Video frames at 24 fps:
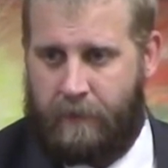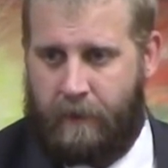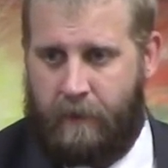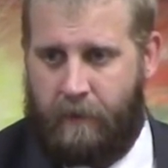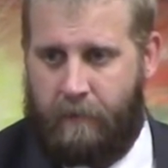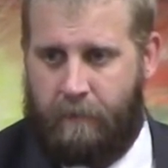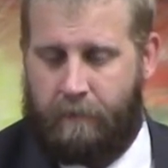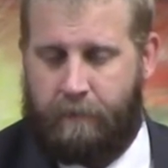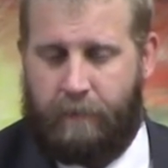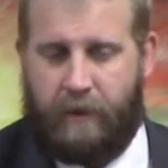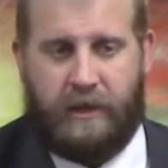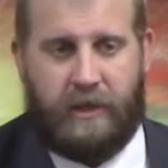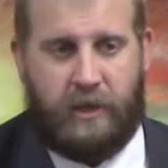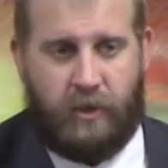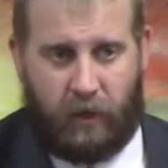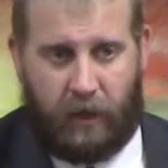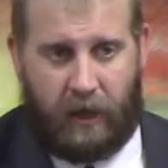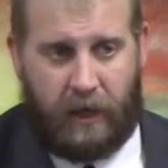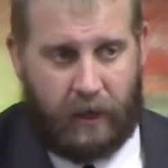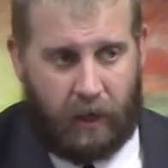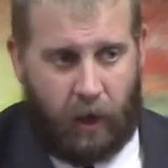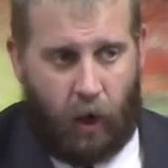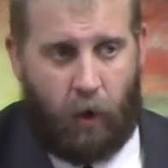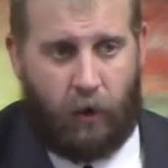But you
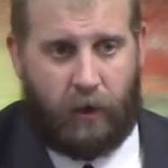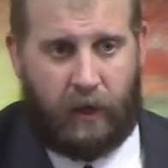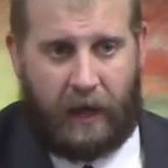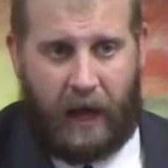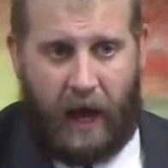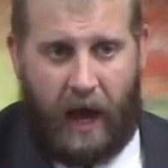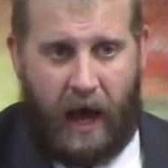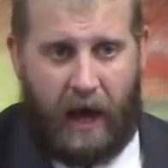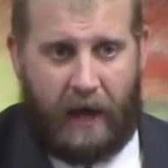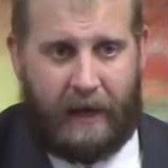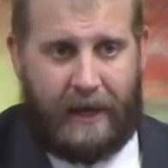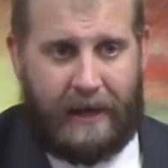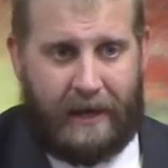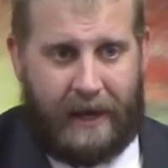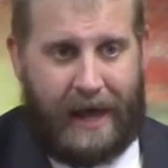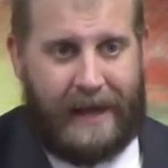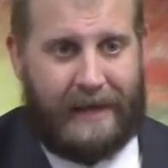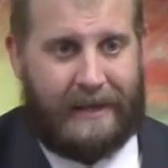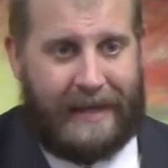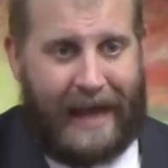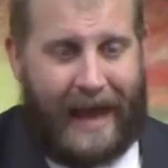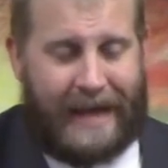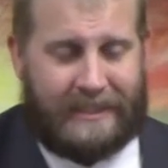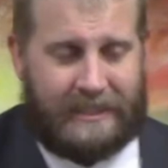can go to God, and,
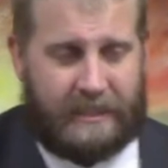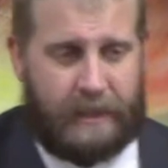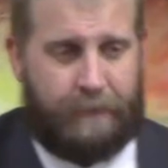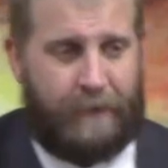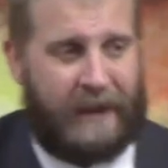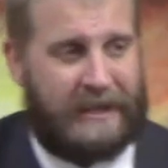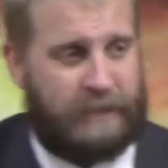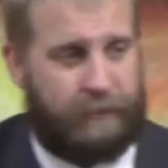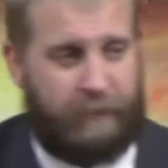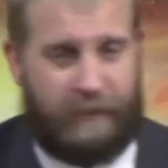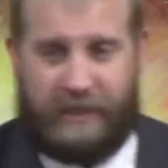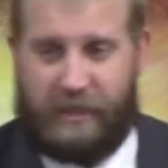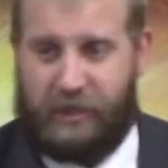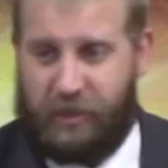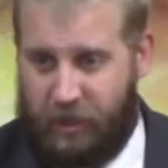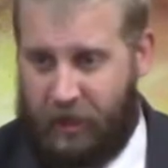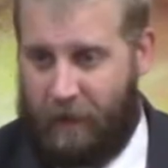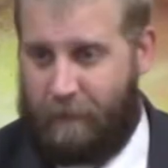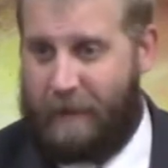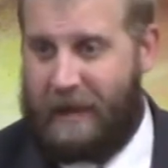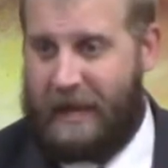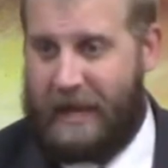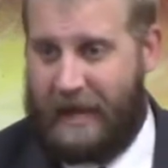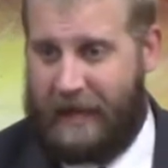and that's the best position to
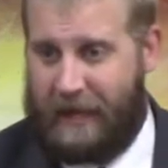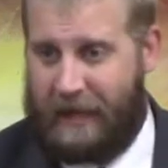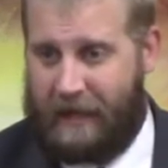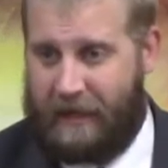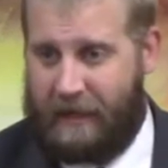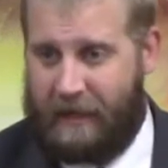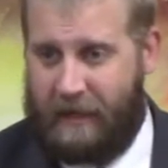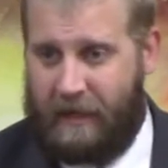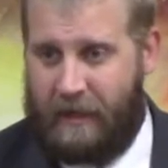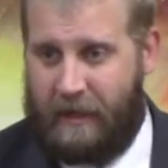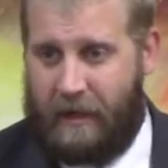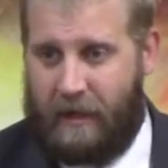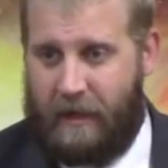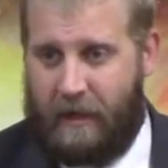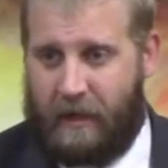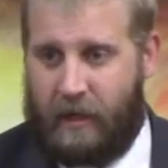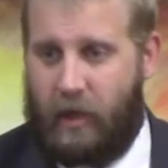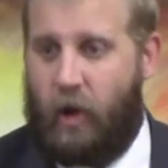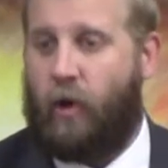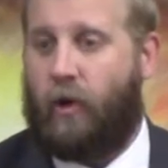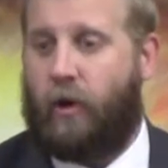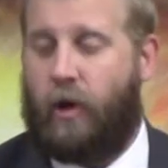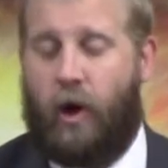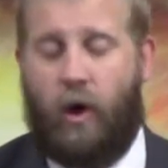be in you
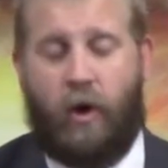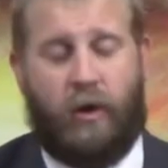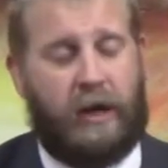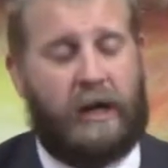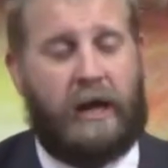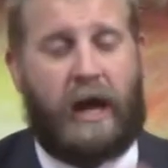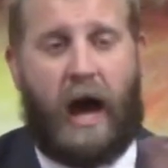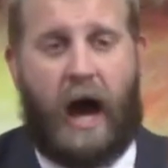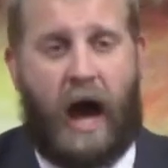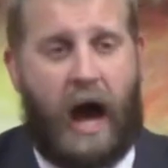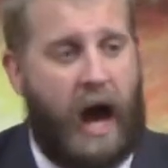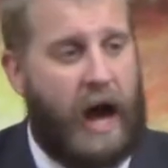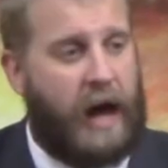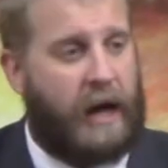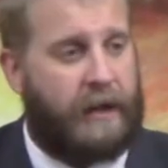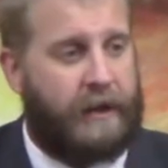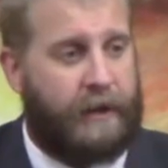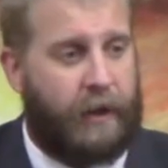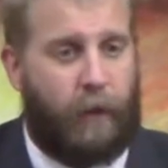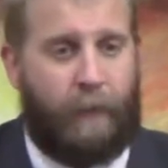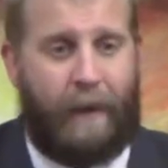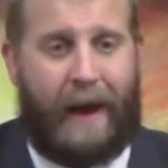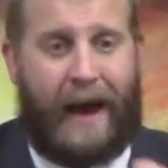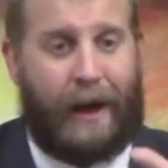know, go to God
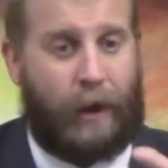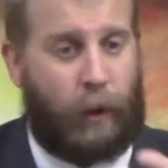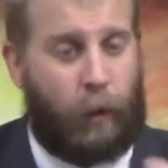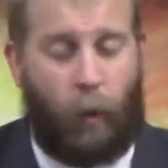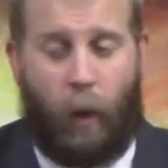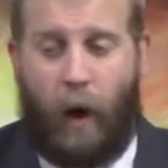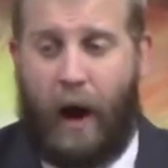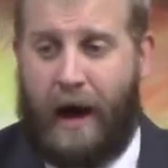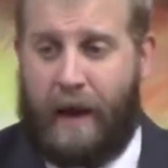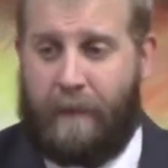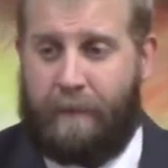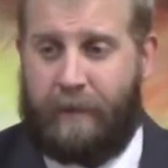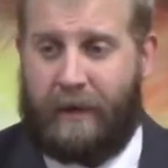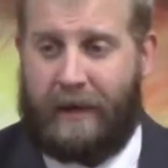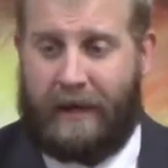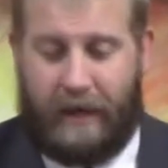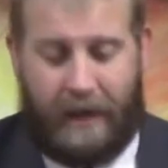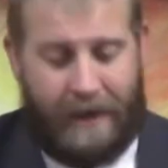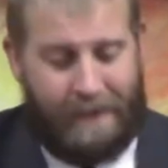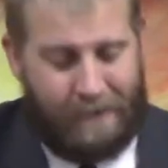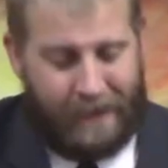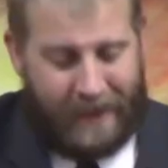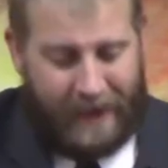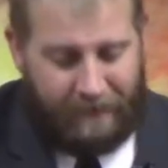no matter what, but
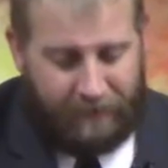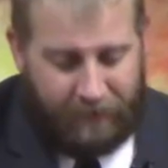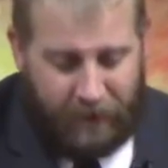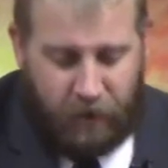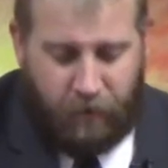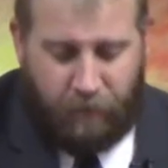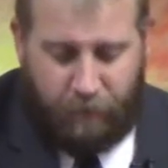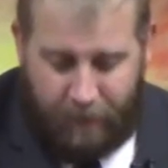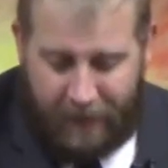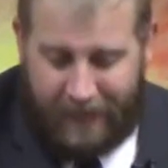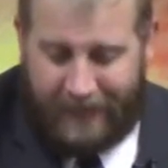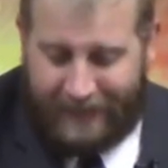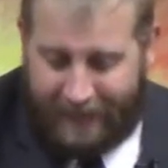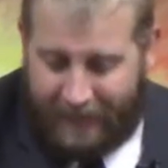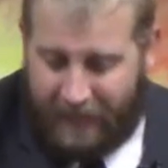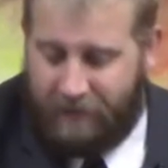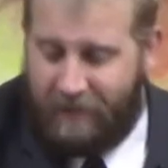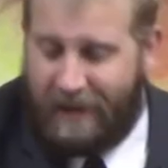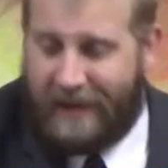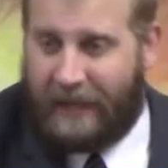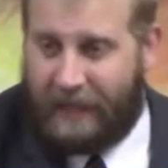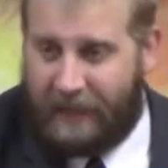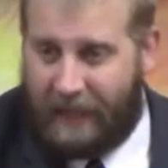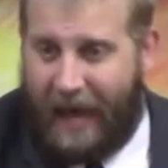if you've been
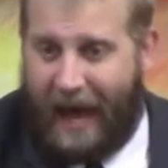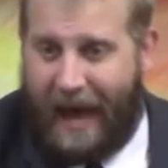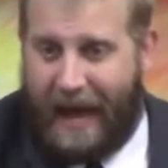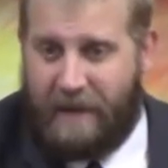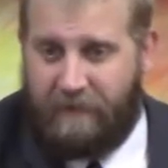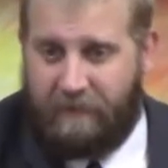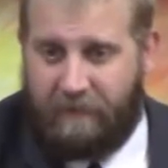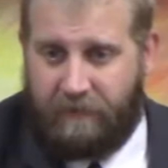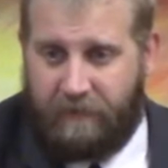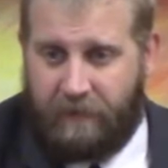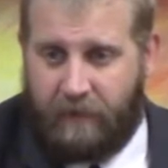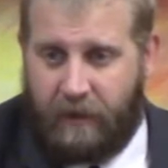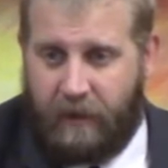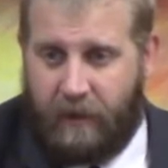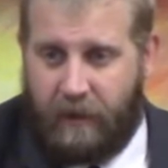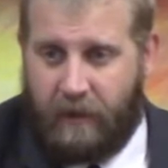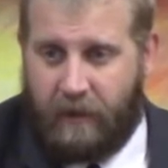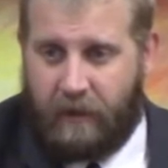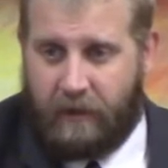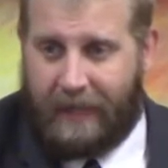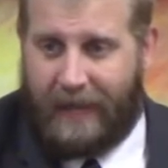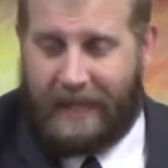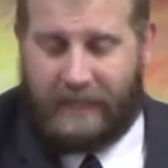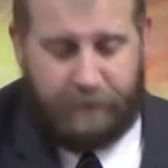living a life
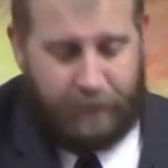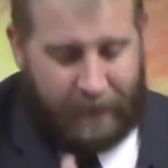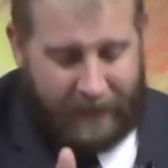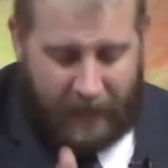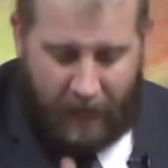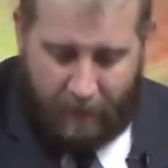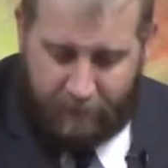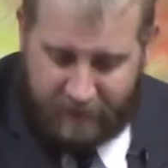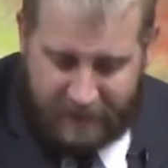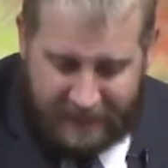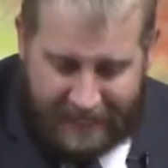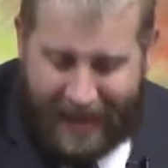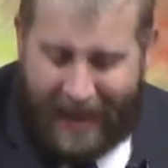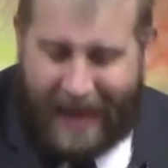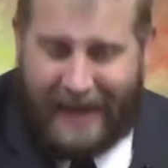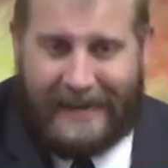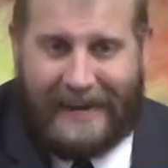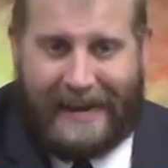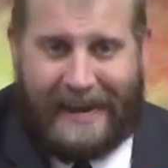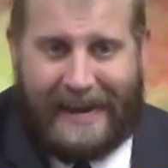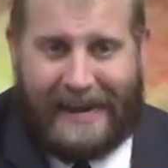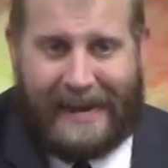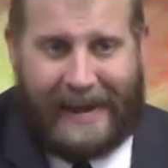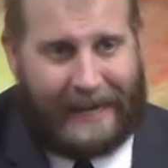that's been
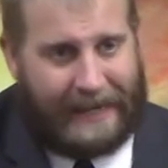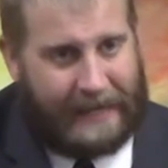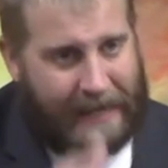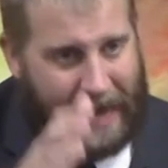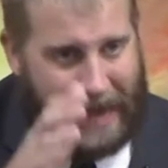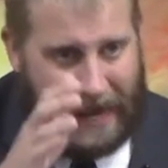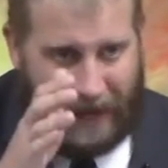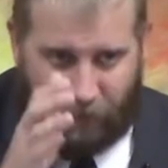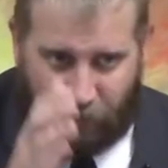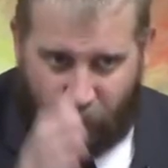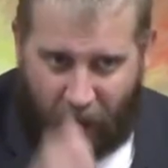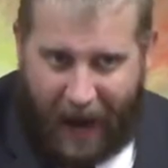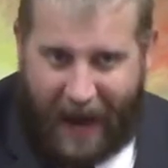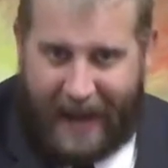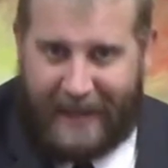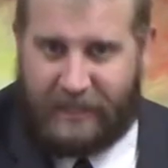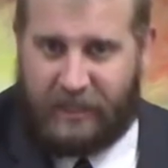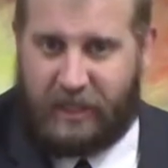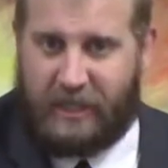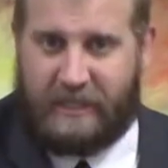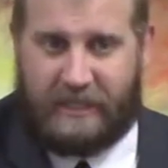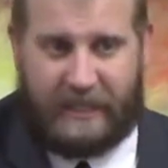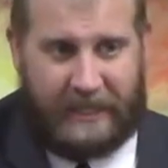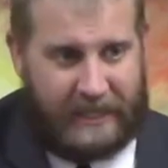upstanding and, and
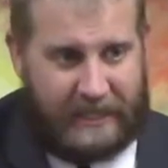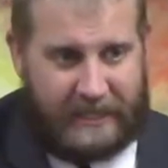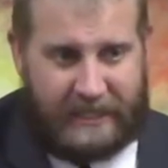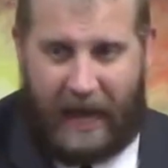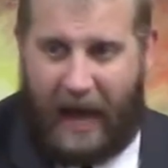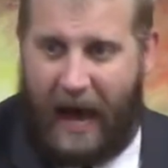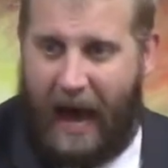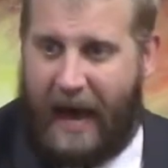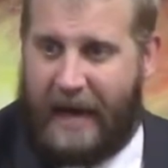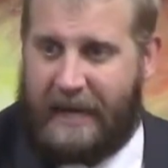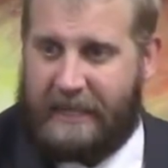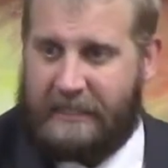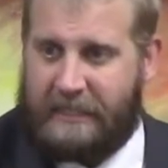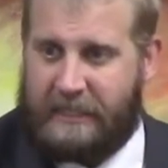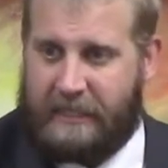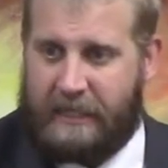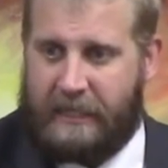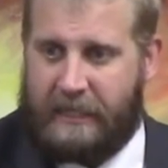righteous in His eyes,